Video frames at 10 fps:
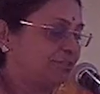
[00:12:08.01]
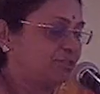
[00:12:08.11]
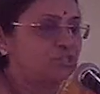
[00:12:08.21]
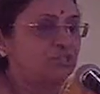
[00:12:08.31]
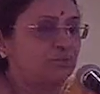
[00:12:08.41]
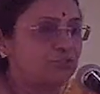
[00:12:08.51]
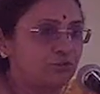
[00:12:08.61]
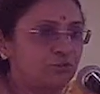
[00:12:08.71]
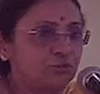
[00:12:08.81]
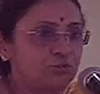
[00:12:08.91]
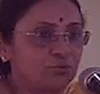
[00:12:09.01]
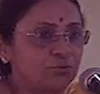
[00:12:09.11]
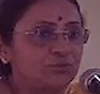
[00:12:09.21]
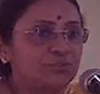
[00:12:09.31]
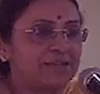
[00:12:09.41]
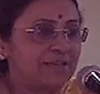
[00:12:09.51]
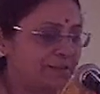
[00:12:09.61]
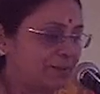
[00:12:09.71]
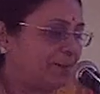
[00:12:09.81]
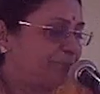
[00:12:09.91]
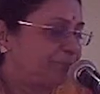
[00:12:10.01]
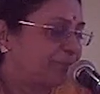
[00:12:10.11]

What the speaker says: Just to introduce you to this idea.